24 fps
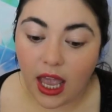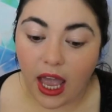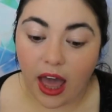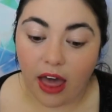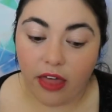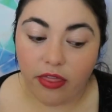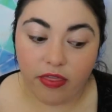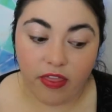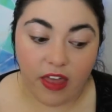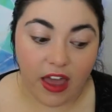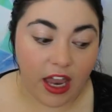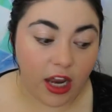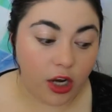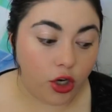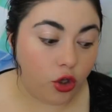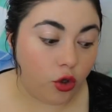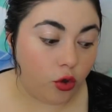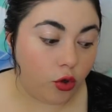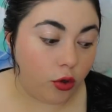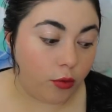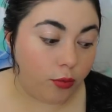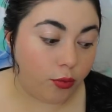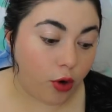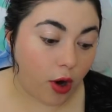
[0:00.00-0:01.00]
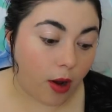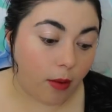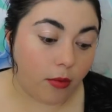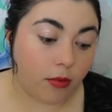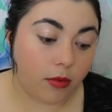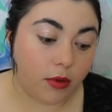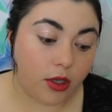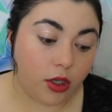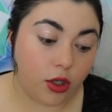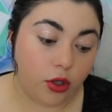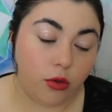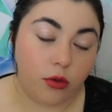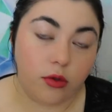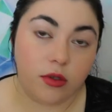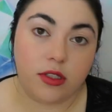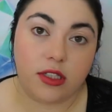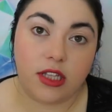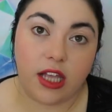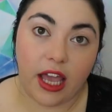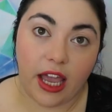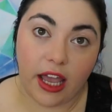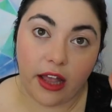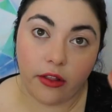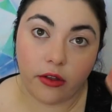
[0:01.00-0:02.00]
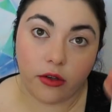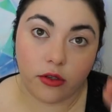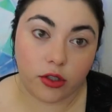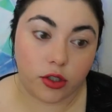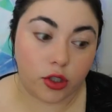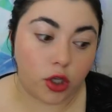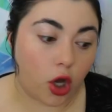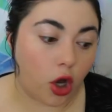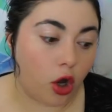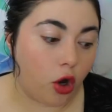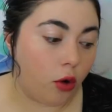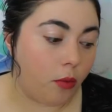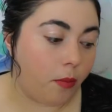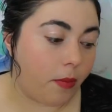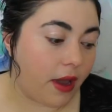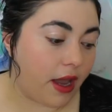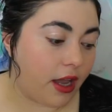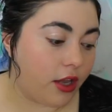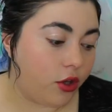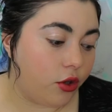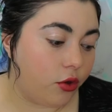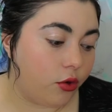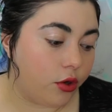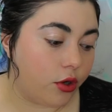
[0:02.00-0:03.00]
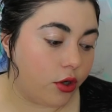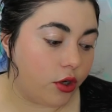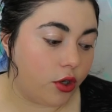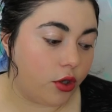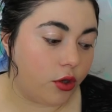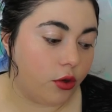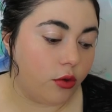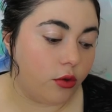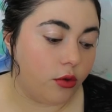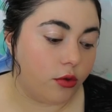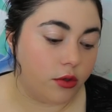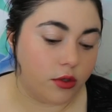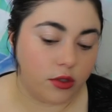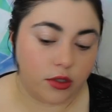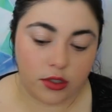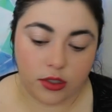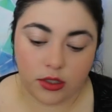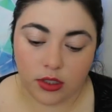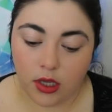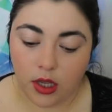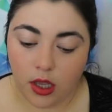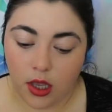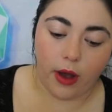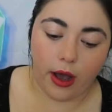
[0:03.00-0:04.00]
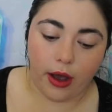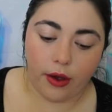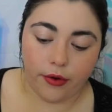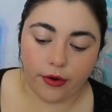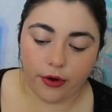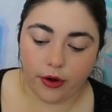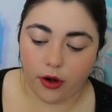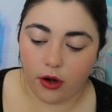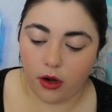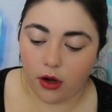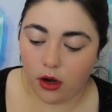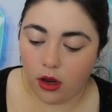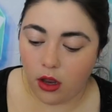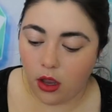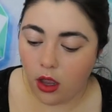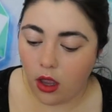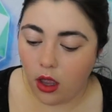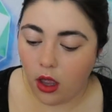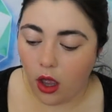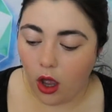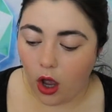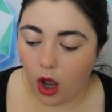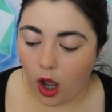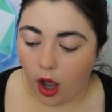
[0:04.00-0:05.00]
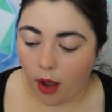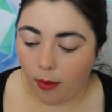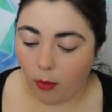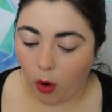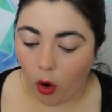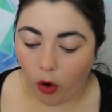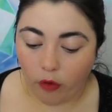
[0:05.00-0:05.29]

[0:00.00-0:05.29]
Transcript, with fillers: and then you could probably use the Haloscope, and you could use Wowder um,